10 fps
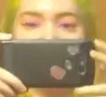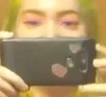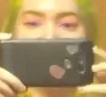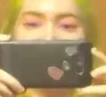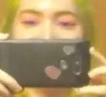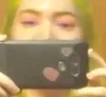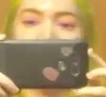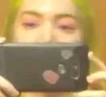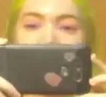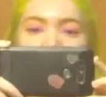Alright,
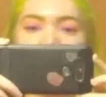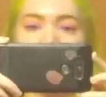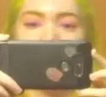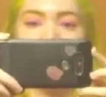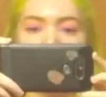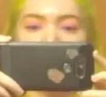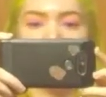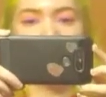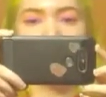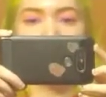that's all I got.
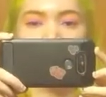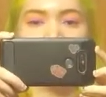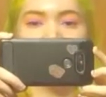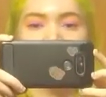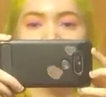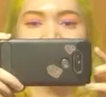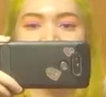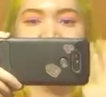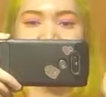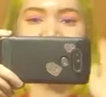See y'all later.
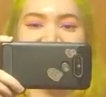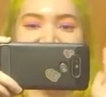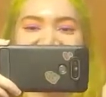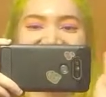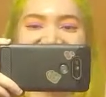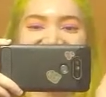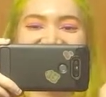Bye.